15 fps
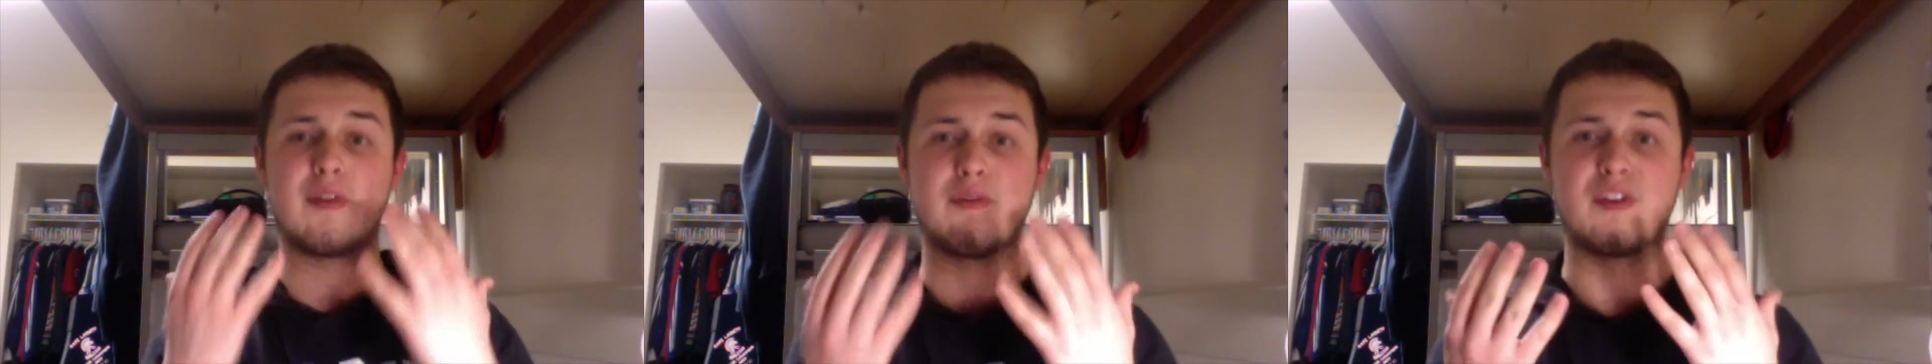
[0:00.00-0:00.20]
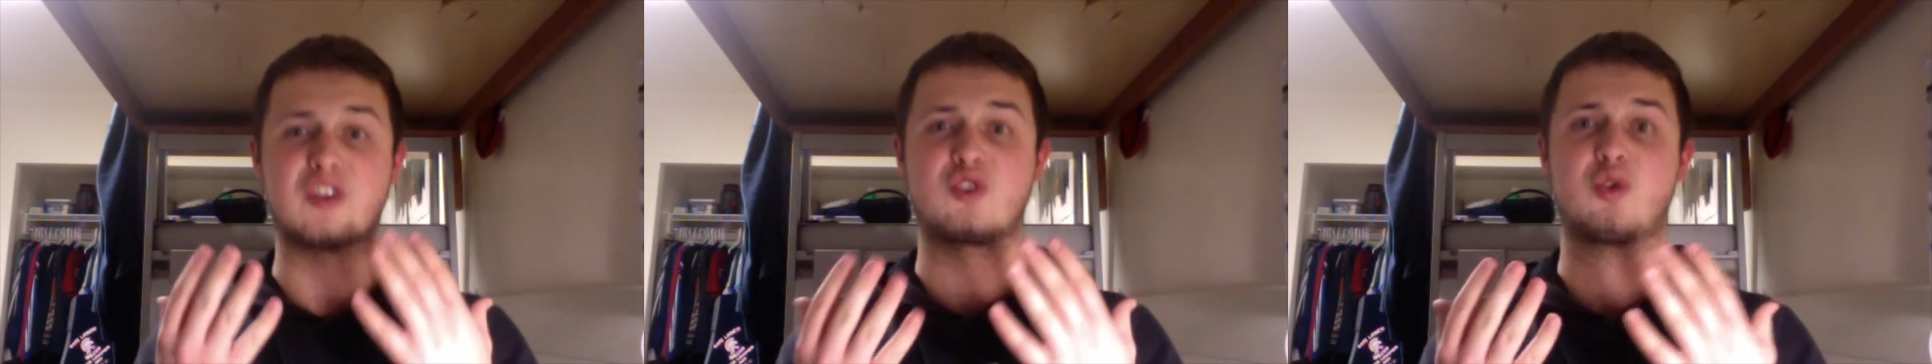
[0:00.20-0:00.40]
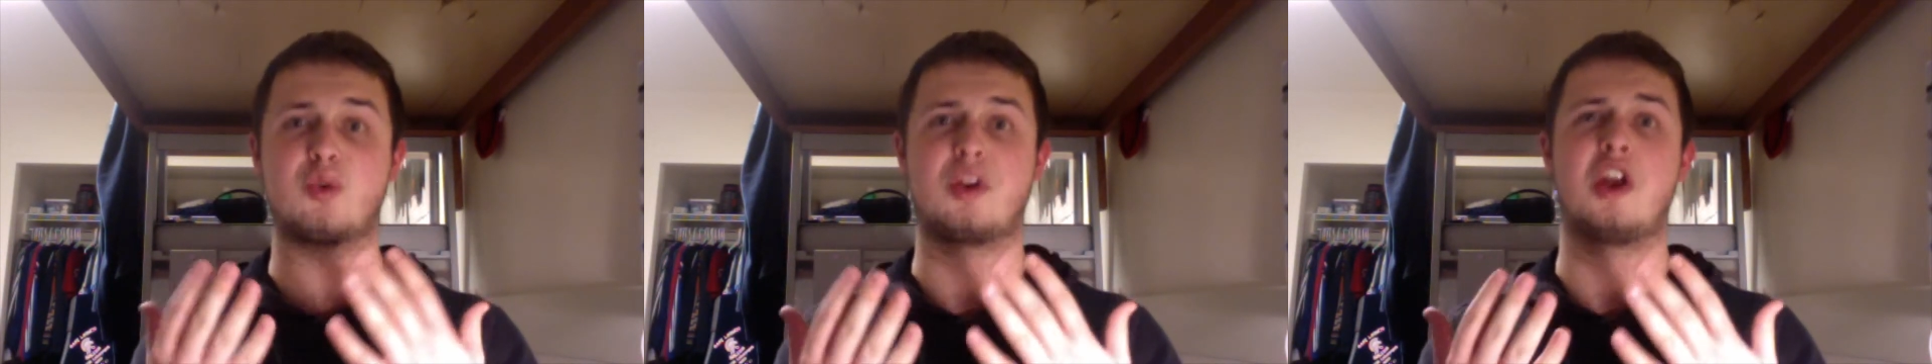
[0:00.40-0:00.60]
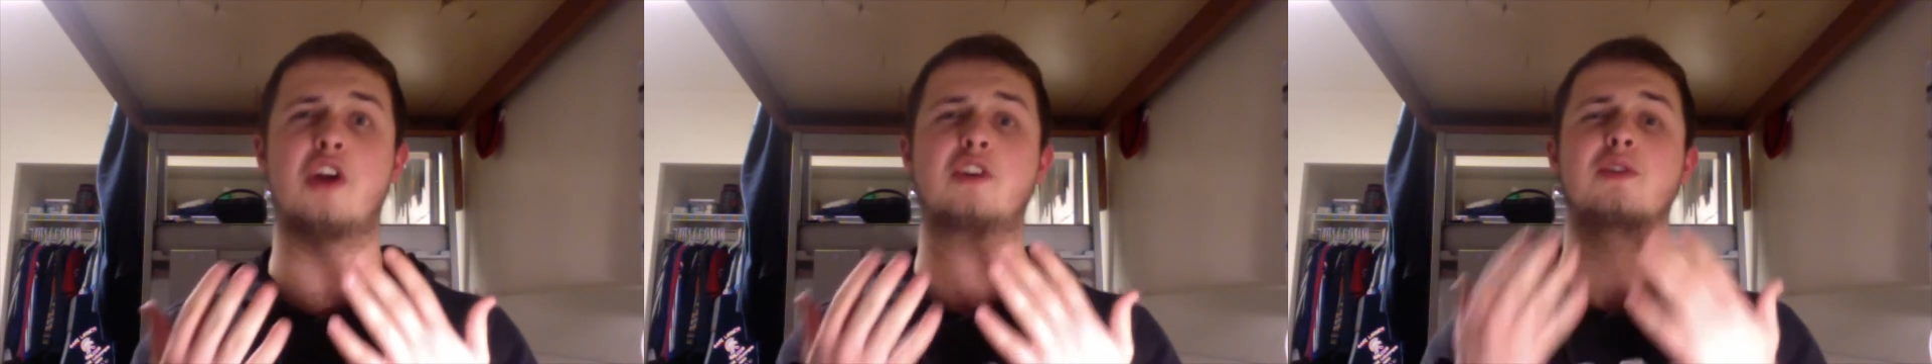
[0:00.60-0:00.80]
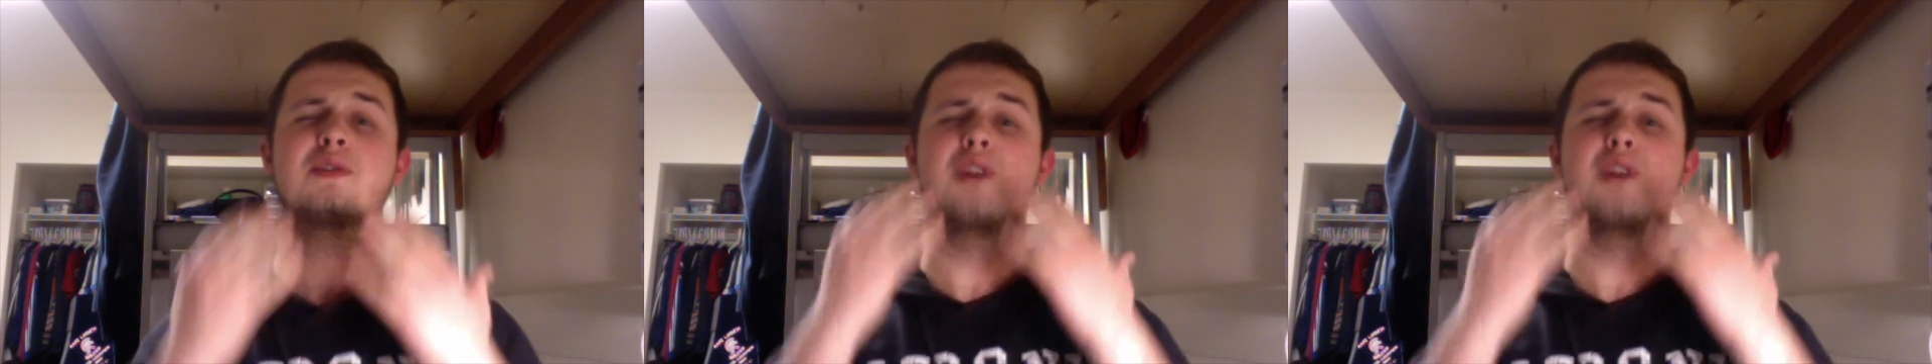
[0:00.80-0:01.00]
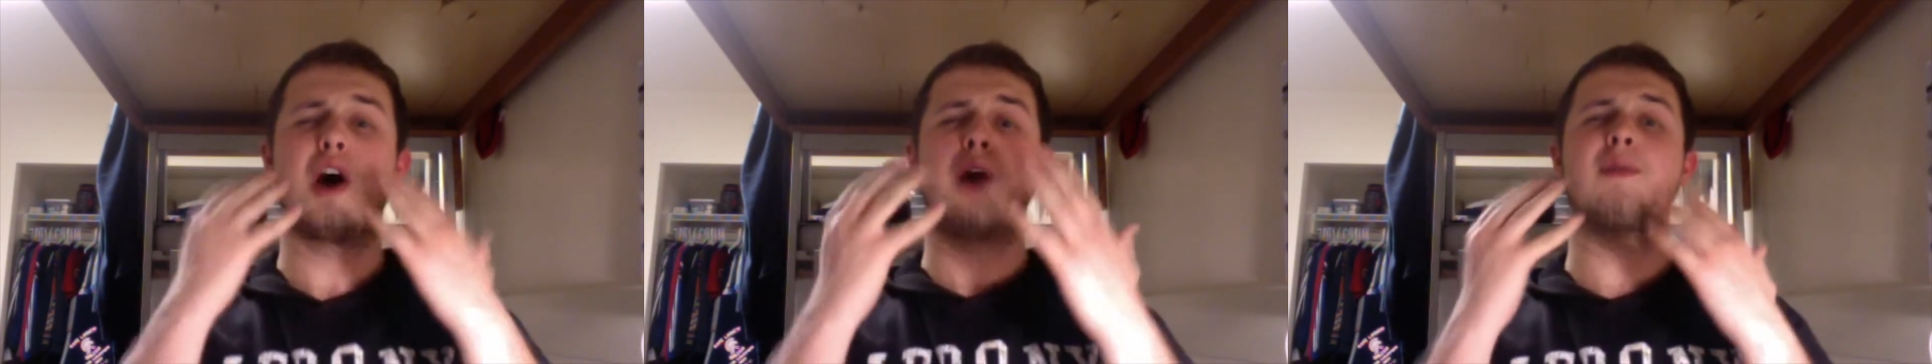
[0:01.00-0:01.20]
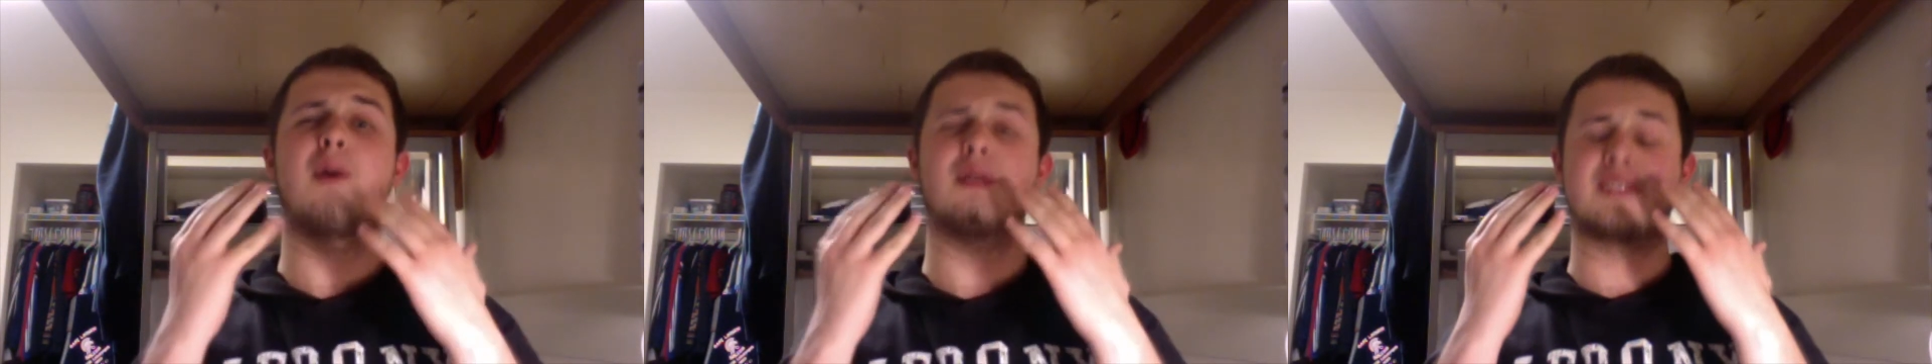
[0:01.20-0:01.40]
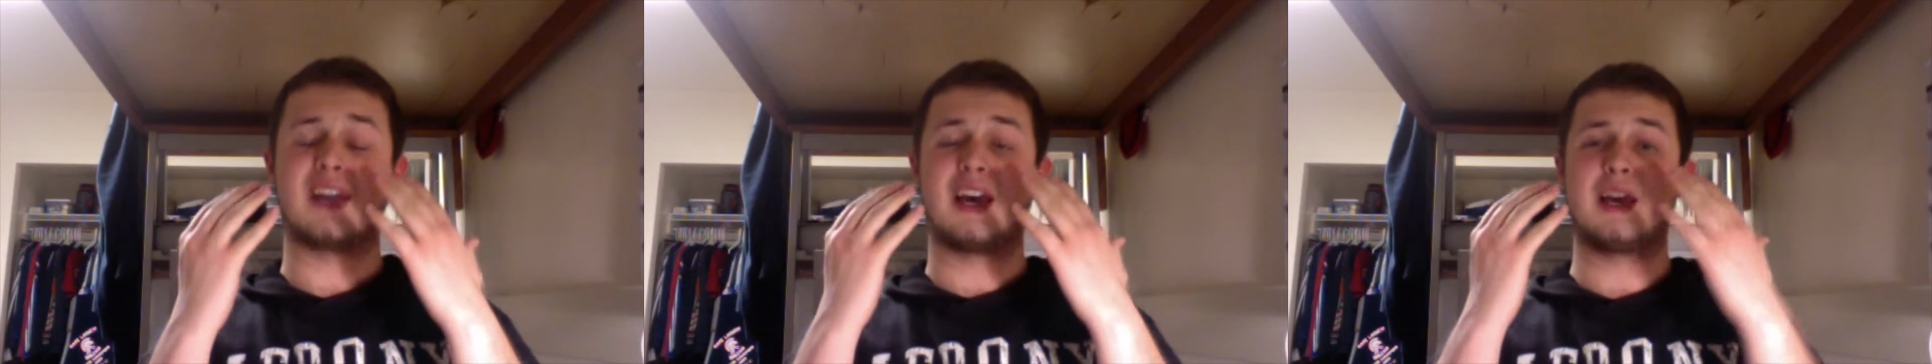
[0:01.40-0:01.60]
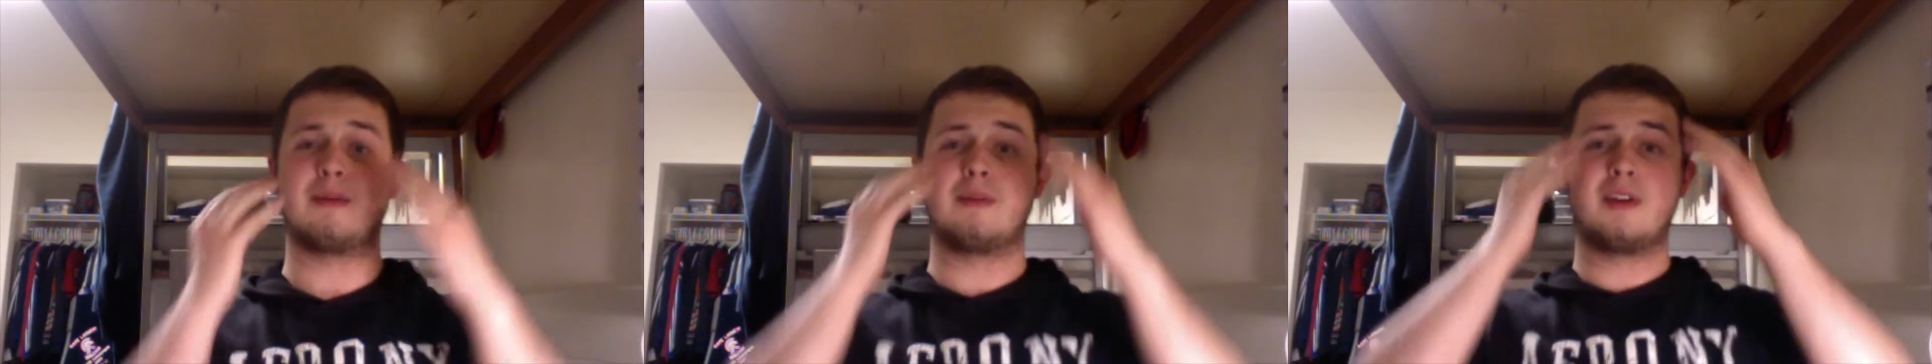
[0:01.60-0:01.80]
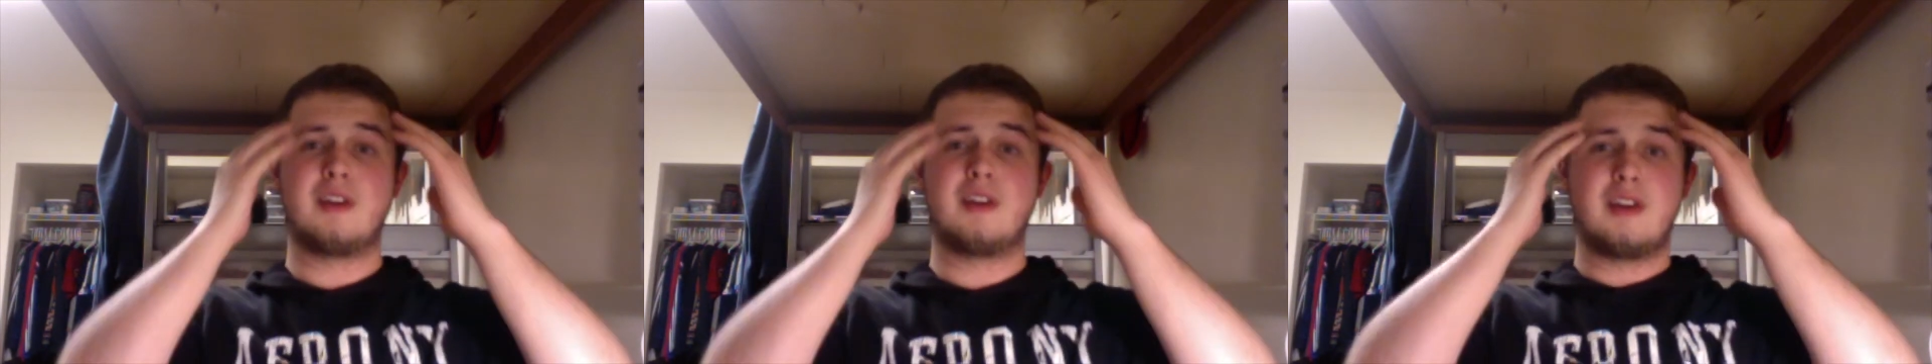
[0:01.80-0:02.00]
fictional characters of all time.